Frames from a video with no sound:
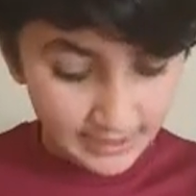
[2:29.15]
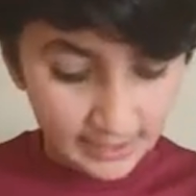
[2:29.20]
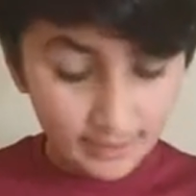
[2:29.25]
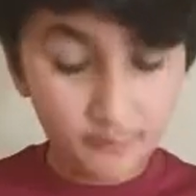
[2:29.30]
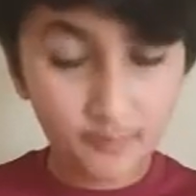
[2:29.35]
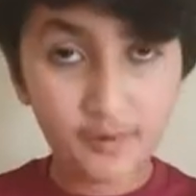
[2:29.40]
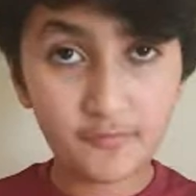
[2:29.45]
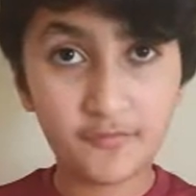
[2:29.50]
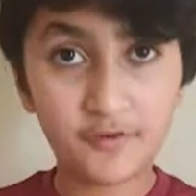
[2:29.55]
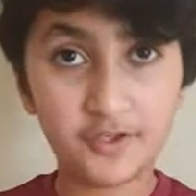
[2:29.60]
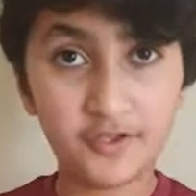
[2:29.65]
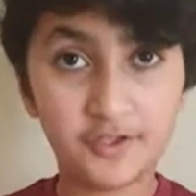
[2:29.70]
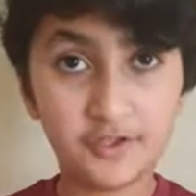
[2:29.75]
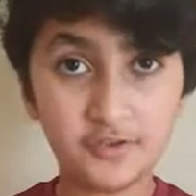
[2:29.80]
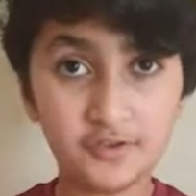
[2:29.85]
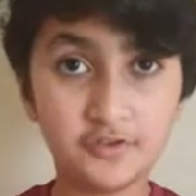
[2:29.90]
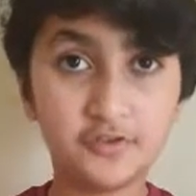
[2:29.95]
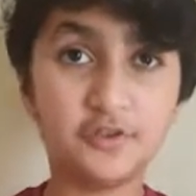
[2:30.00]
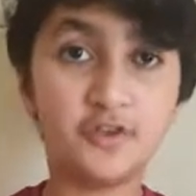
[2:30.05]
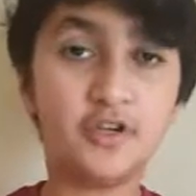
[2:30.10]
However,
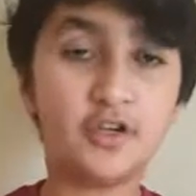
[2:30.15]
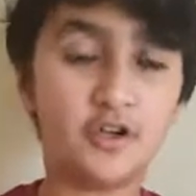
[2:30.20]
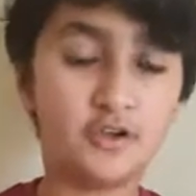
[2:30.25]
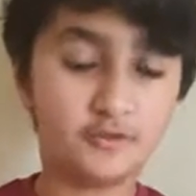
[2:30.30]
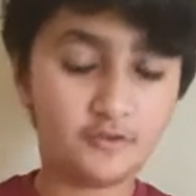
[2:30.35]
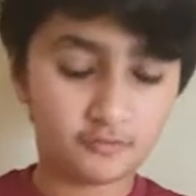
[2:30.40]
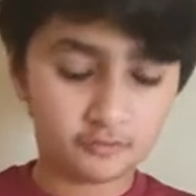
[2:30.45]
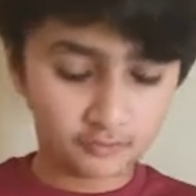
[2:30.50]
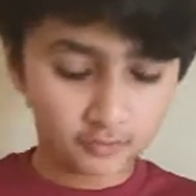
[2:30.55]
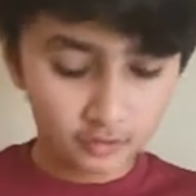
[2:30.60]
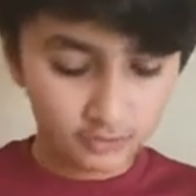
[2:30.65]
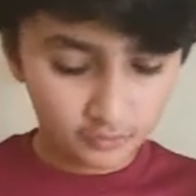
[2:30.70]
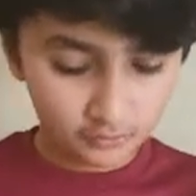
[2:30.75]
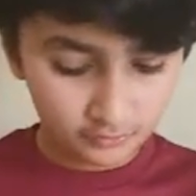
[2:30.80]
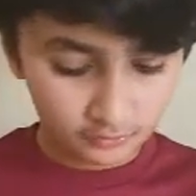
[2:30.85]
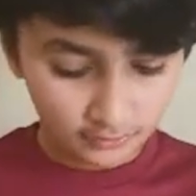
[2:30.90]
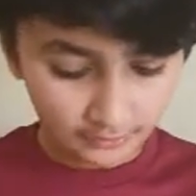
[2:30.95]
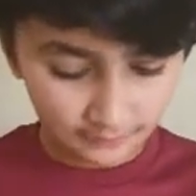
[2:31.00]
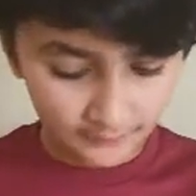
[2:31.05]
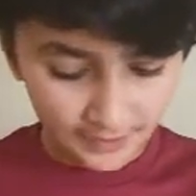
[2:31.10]
due to
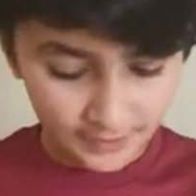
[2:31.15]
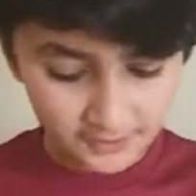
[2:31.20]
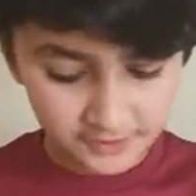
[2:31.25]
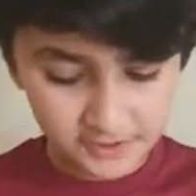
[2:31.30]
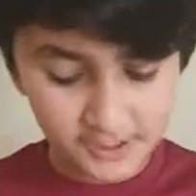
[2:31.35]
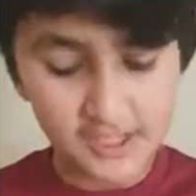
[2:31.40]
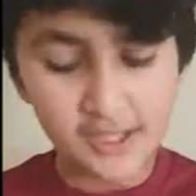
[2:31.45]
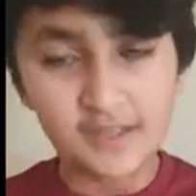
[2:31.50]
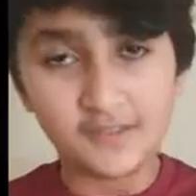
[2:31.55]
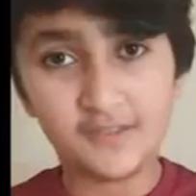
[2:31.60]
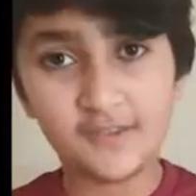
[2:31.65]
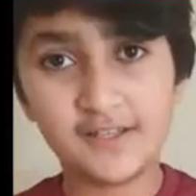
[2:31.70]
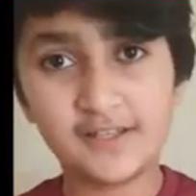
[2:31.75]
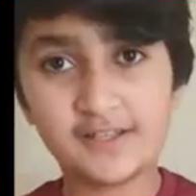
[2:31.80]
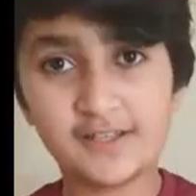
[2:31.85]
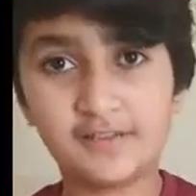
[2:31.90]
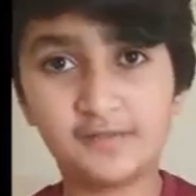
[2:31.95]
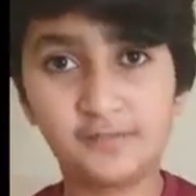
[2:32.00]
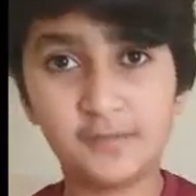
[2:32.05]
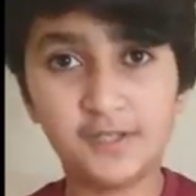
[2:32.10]
coronavirus,
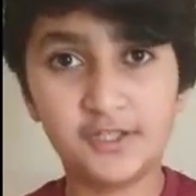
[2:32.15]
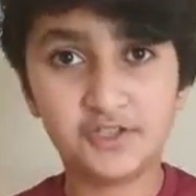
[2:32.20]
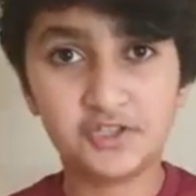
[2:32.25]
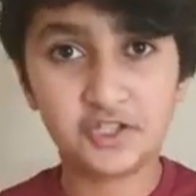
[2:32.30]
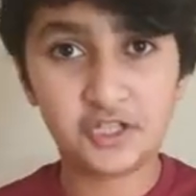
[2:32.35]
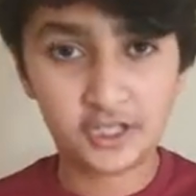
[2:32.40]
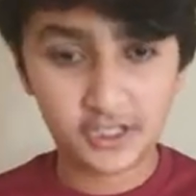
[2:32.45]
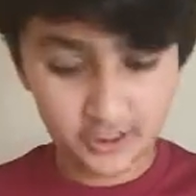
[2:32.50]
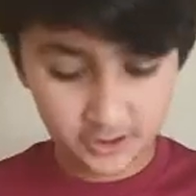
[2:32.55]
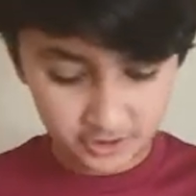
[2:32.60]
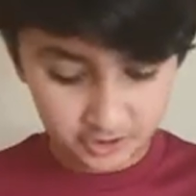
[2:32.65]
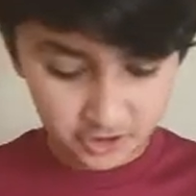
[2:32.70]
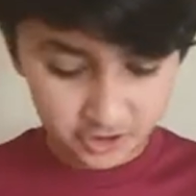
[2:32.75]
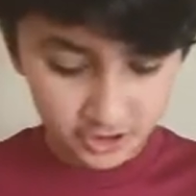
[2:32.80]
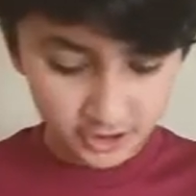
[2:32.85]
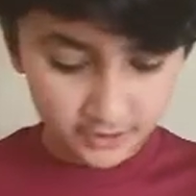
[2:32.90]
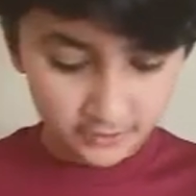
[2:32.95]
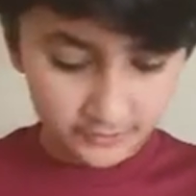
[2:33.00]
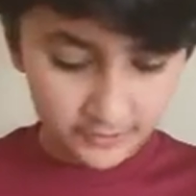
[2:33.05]
things have been changed.